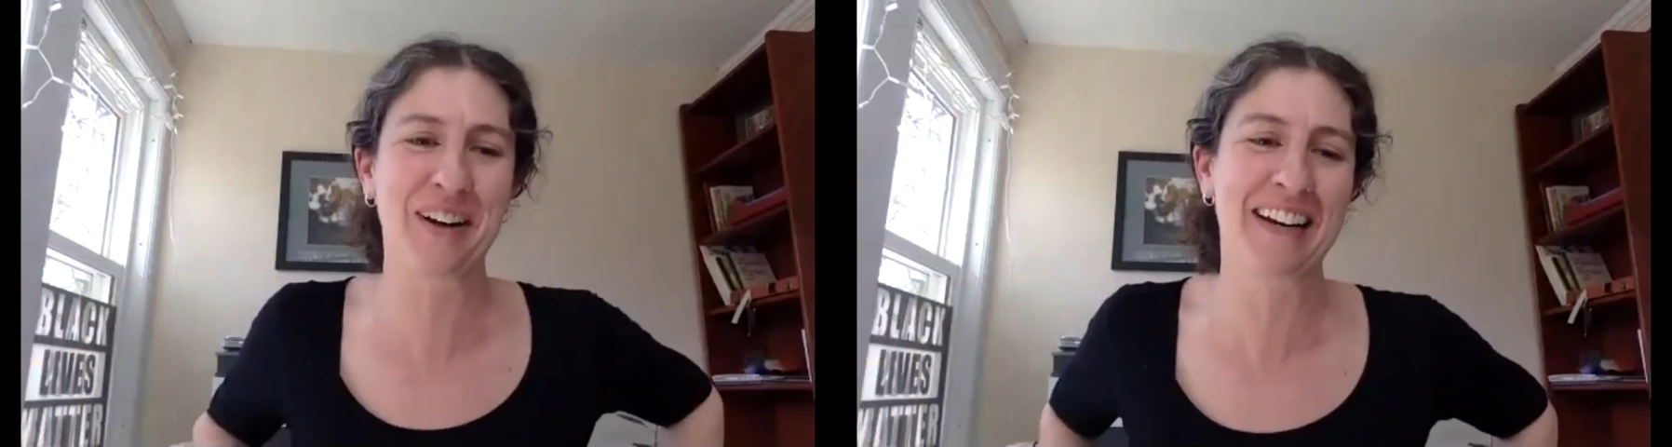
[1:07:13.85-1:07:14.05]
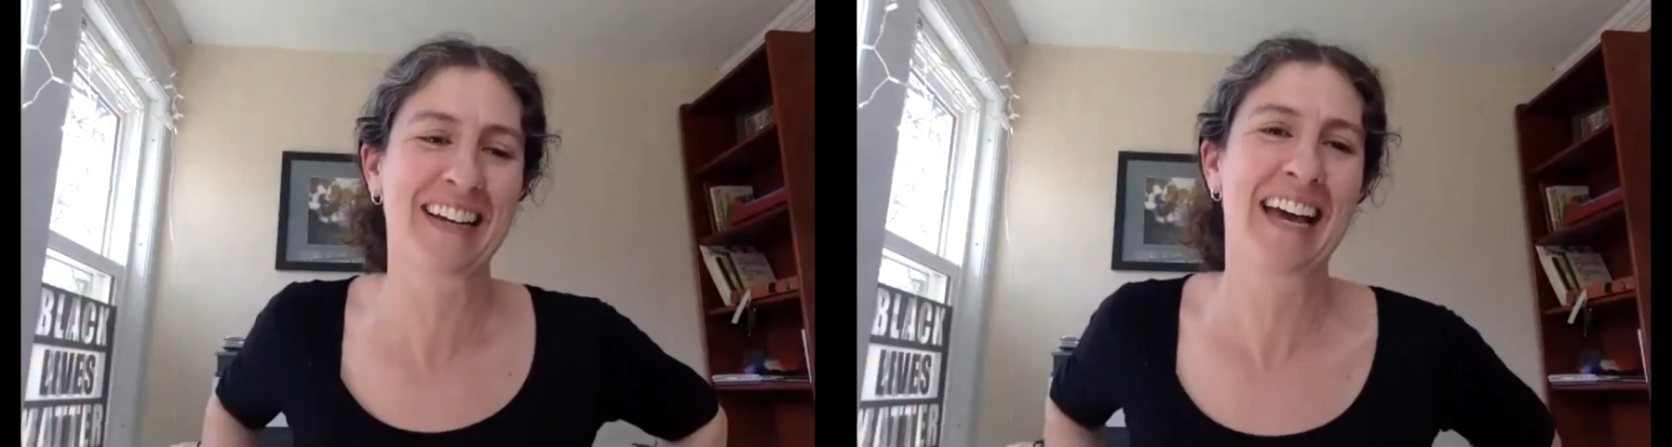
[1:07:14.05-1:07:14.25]

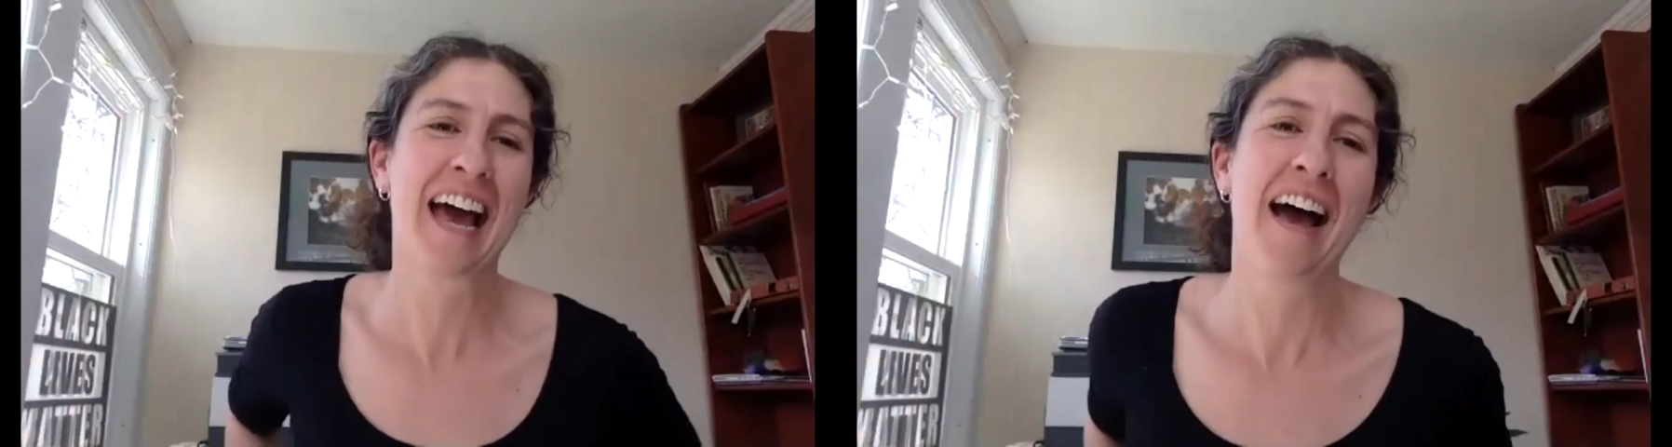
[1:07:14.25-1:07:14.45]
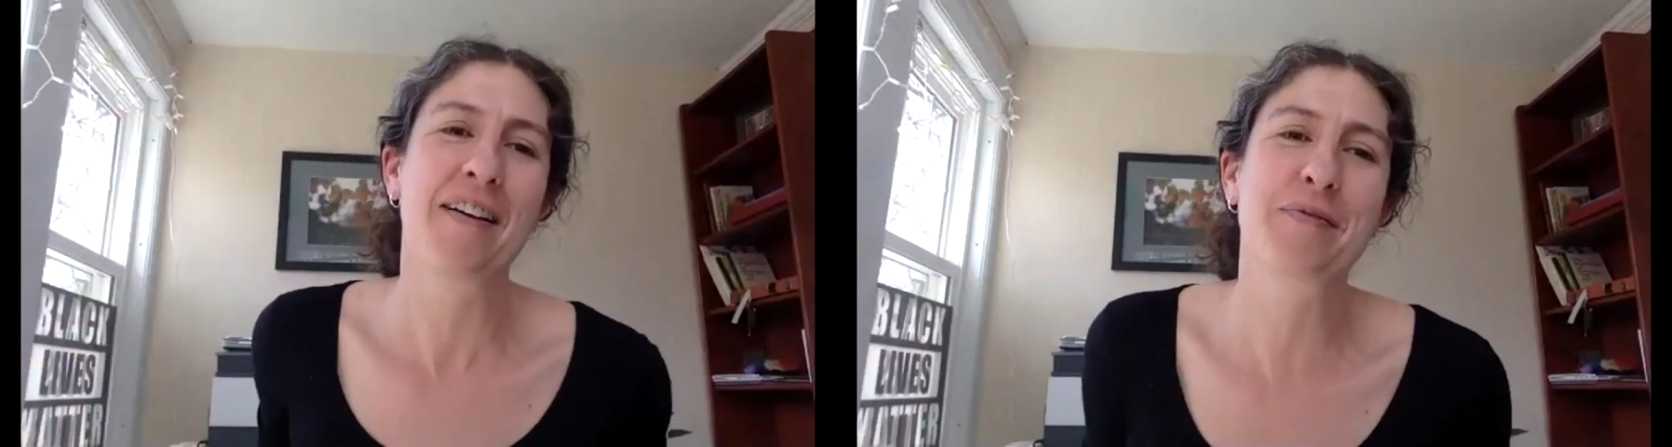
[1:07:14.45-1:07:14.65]
right?
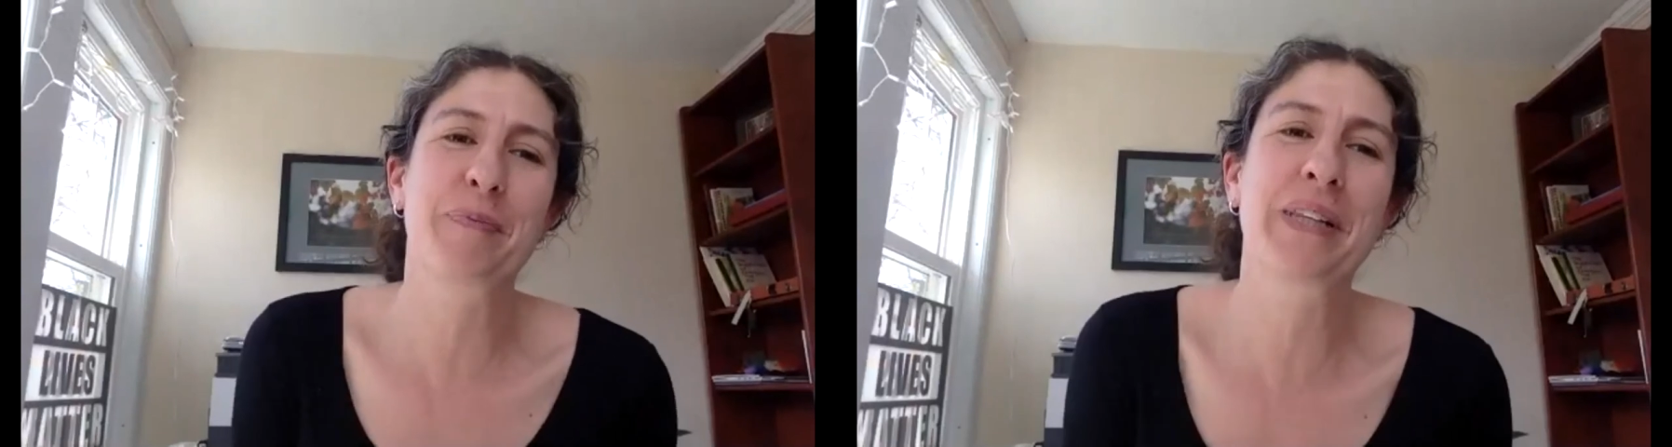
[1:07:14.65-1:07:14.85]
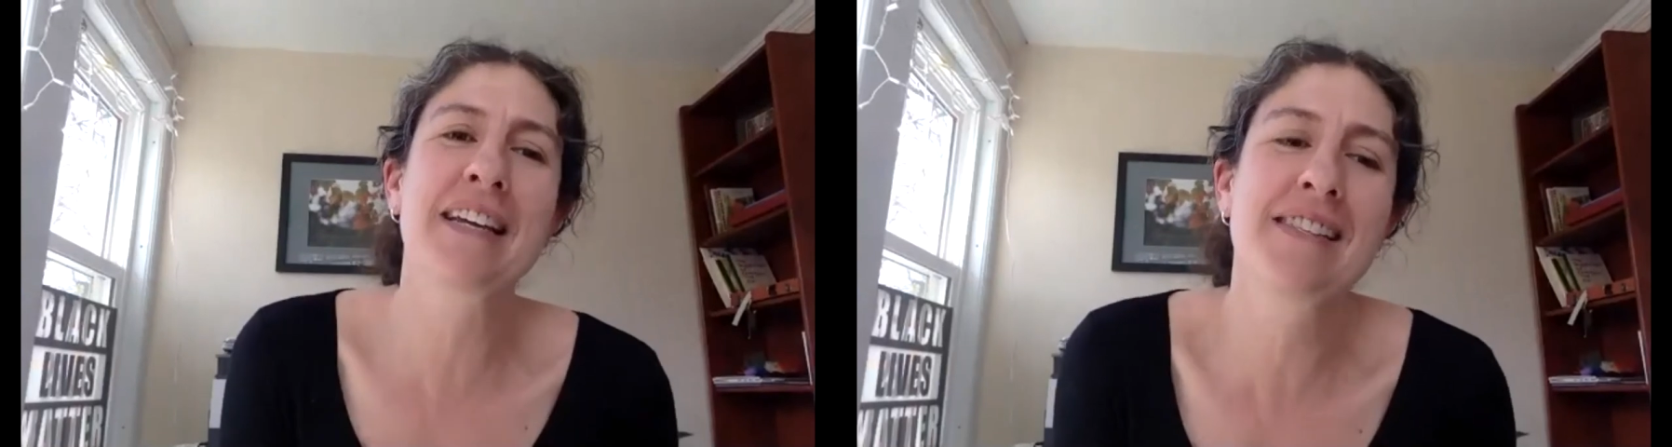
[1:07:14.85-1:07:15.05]
Yeah.
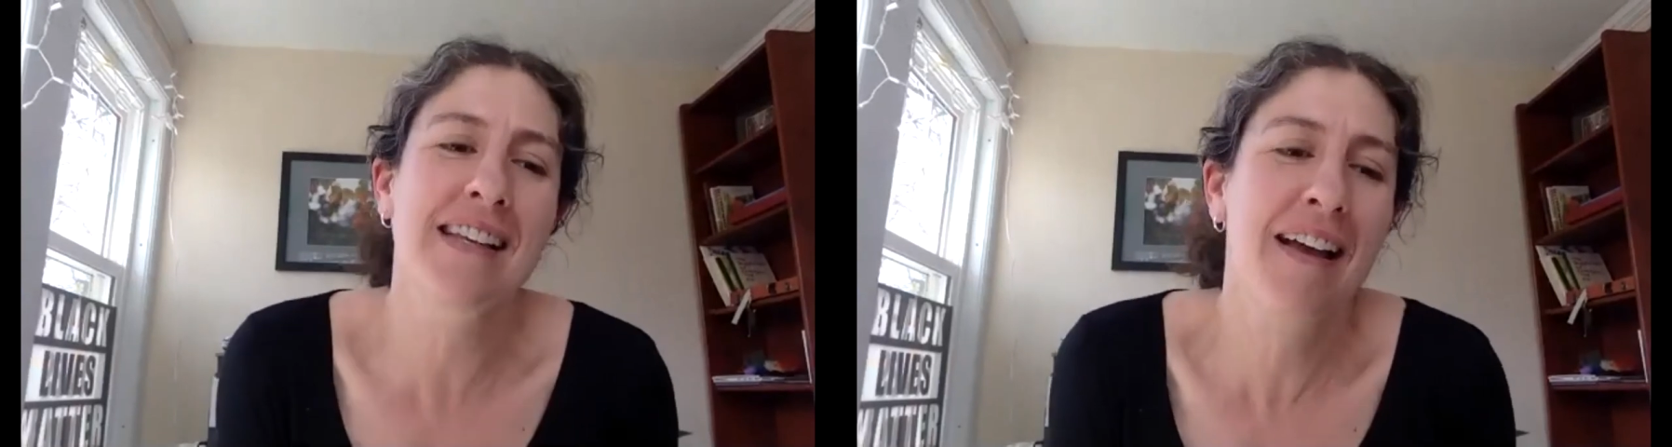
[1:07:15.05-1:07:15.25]
Please